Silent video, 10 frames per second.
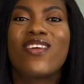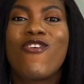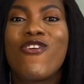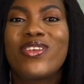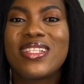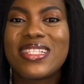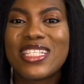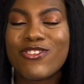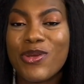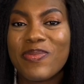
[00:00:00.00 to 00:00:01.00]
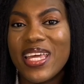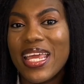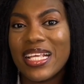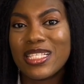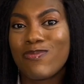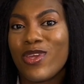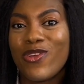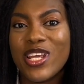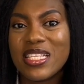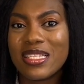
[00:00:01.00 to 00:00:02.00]
unscripted
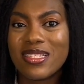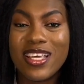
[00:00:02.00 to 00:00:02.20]
experiences.